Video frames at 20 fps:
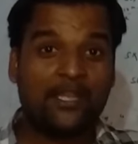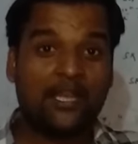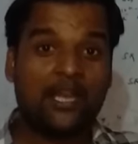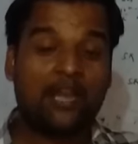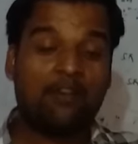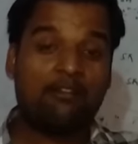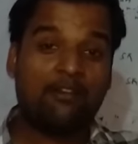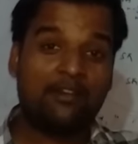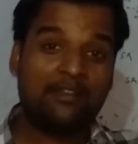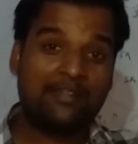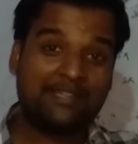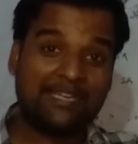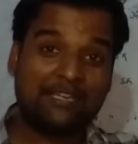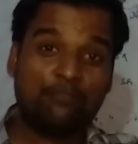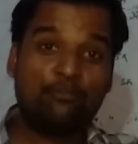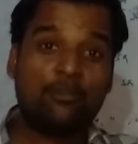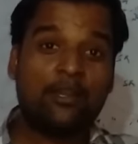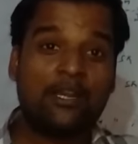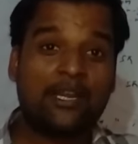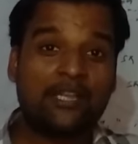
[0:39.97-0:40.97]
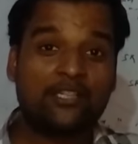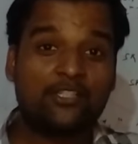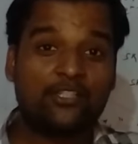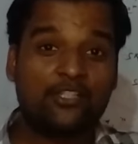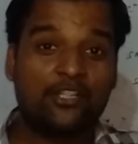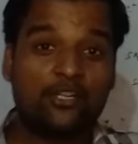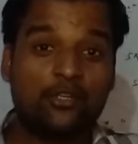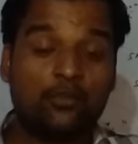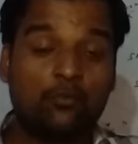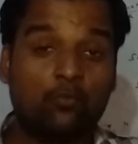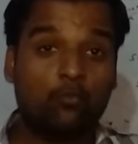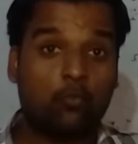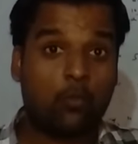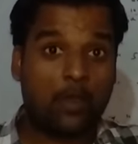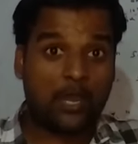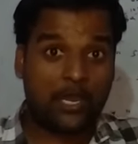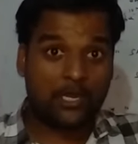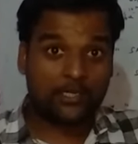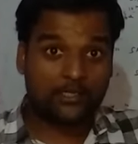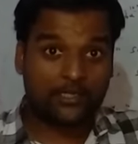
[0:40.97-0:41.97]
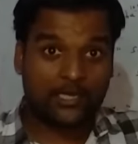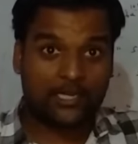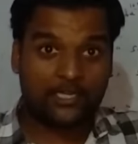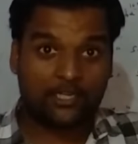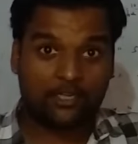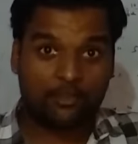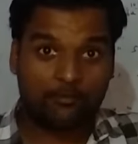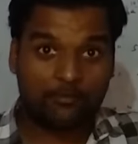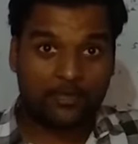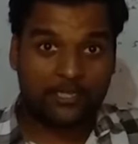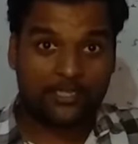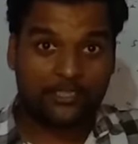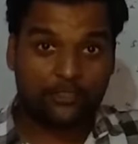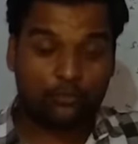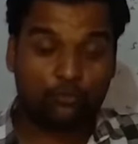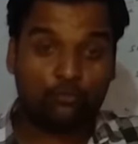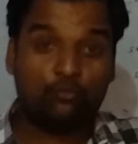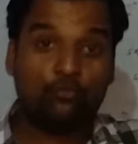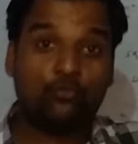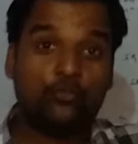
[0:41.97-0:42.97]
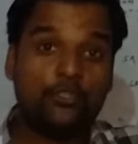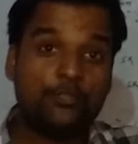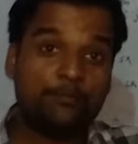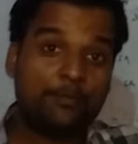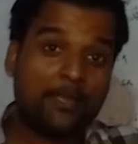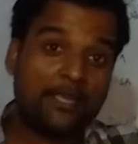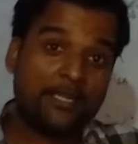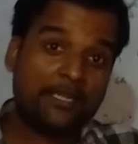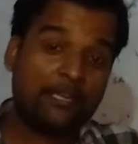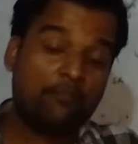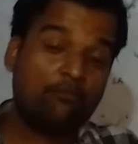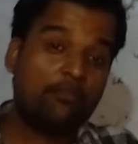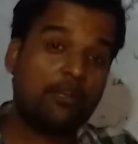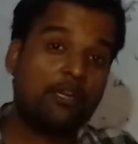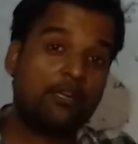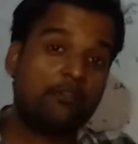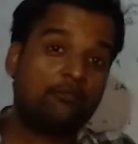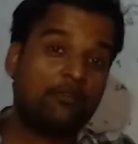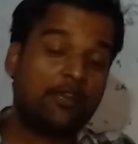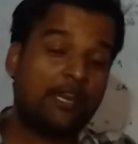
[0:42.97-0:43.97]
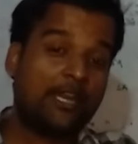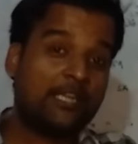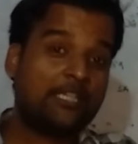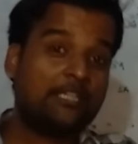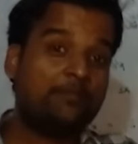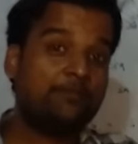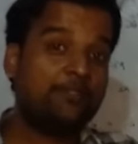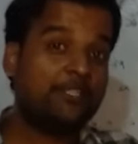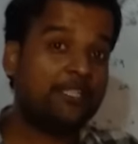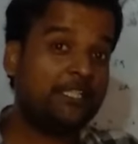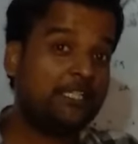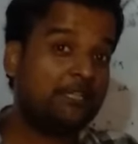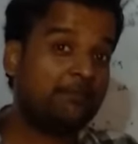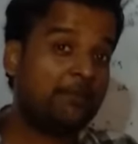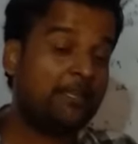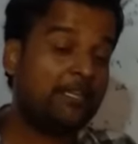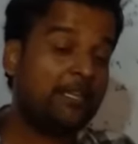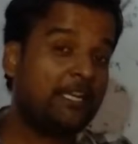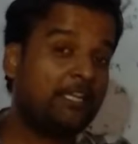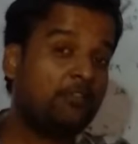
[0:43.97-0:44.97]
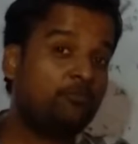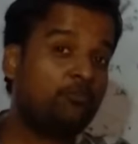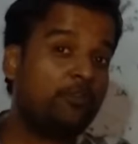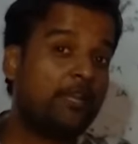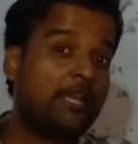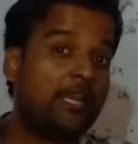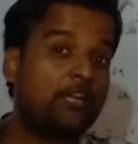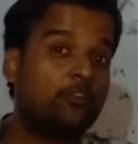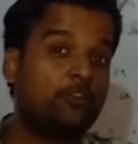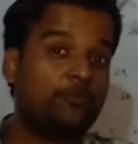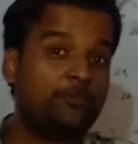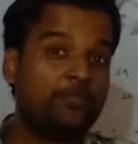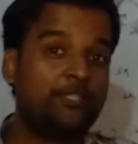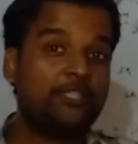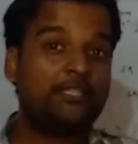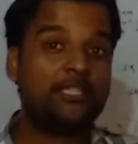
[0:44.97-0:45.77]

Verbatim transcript: our regular action, what I normally do in my regular regular activity, in my day-to-day activity,